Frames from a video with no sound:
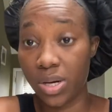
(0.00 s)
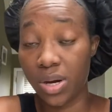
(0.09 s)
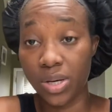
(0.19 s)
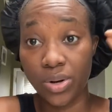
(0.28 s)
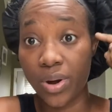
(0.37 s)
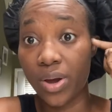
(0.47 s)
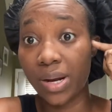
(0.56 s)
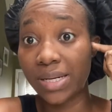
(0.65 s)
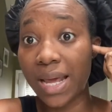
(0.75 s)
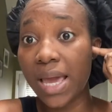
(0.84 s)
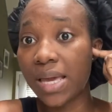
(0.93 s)
regular
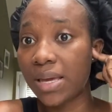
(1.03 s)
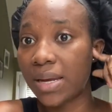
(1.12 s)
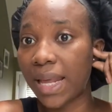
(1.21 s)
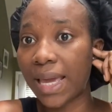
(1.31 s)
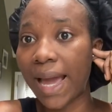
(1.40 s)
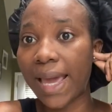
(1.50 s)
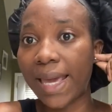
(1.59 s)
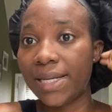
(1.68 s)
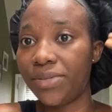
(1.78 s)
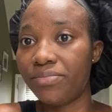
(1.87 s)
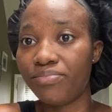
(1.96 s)
day. Like, I
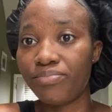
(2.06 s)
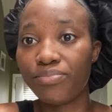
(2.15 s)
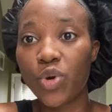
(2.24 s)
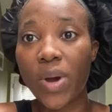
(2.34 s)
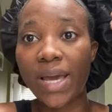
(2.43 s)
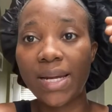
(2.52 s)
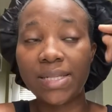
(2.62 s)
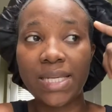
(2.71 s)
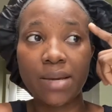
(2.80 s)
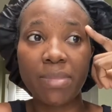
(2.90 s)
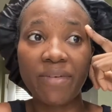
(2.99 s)
can go ahead and
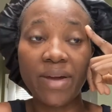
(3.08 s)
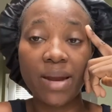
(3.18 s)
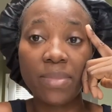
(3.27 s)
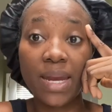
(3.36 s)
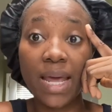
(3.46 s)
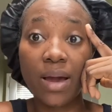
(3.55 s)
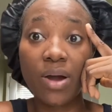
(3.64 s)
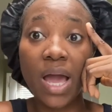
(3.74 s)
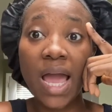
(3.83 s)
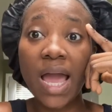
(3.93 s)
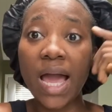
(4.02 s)
take my vitamin now,
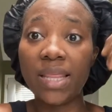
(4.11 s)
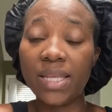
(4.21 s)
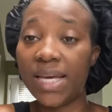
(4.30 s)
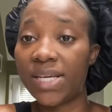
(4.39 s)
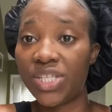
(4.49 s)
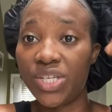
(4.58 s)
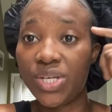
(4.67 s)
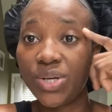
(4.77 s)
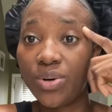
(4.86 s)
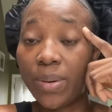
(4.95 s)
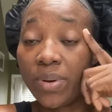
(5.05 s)
and the next thing you
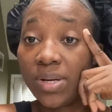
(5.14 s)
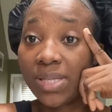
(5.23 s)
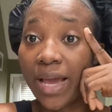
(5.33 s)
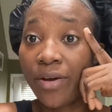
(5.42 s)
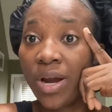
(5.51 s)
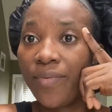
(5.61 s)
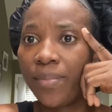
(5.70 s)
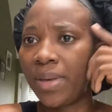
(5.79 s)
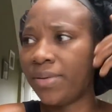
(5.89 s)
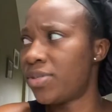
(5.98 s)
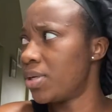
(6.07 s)
know, I'm gonna start craving
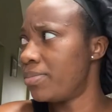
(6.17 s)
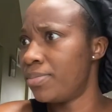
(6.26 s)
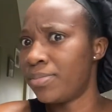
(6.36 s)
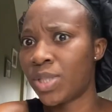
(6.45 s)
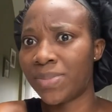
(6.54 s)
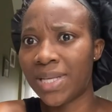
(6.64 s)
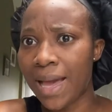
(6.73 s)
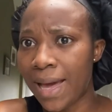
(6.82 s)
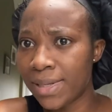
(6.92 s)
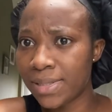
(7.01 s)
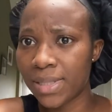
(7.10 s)
me some
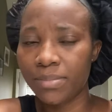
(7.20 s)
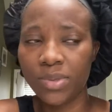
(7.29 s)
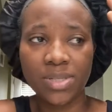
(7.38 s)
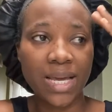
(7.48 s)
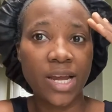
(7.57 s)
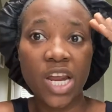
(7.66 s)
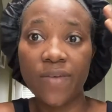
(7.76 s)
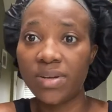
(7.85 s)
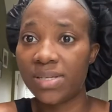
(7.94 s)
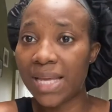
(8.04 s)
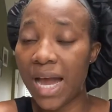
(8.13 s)
salad. I'm gonna start
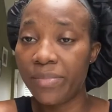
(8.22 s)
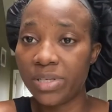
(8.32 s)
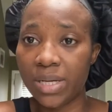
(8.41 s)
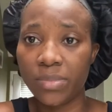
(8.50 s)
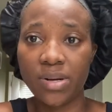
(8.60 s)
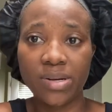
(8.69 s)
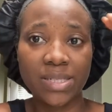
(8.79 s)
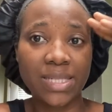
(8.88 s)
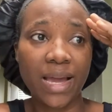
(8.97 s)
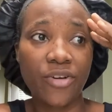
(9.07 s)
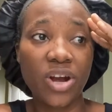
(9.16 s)
craving salmon. I'm gonna
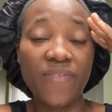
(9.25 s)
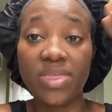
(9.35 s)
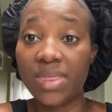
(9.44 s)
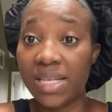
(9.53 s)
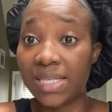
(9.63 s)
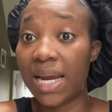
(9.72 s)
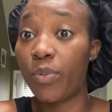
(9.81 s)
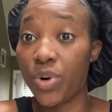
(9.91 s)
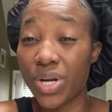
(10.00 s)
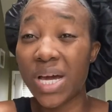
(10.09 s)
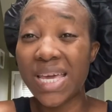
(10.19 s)
start craving things that I
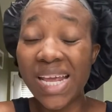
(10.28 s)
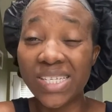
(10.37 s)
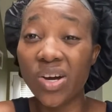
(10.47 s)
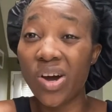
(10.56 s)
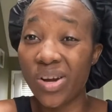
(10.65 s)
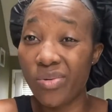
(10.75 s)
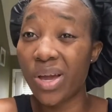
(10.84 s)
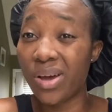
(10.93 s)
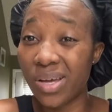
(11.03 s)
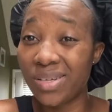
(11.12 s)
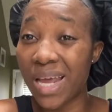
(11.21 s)
would not eat on a
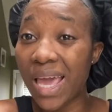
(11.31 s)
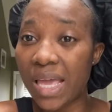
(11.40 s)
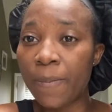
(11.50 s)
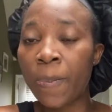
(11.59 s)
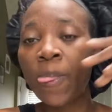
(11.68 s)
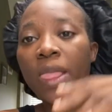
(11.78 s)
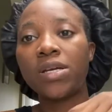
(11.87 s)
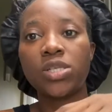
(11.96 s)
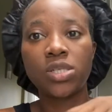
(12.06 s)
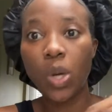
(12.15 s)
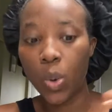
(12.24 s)
regular day.
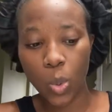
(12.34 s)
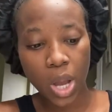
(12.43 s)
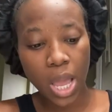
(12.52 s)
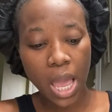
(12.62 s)
So,